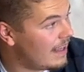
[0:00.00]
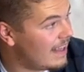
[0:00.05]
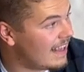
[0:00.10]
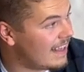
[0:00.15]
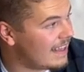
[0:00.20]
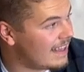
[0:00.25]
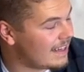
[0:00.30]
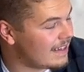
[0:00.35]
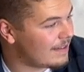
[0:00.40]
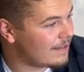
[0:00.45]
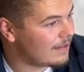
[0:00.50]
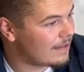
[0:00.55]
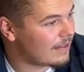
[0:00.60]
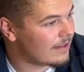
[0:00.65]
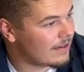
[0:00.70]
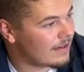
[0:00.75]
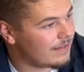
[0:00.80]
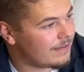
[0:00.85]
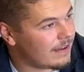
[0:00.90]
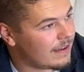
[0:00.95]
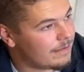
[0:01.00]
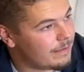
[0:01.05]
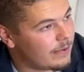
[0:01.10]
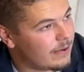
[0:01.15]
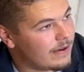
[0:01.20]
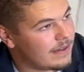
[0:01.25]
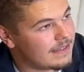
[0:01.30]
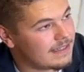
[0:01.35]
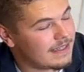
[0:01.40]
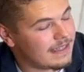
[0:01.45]
and 35
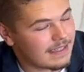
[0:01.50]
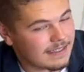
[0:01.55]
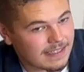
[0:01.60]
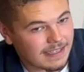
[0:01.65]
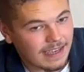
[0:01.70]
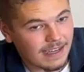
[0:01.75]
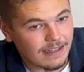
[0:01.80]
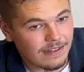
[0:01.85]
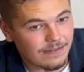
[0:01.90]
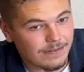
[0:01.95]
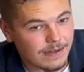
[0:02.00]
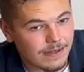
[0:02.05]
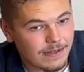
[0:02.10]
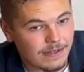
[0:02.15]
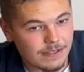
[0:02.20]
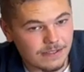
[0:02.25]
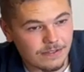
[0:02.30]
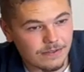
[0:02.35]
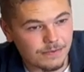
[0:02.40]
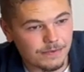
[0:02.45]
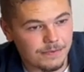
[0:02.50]
points against Calaveras.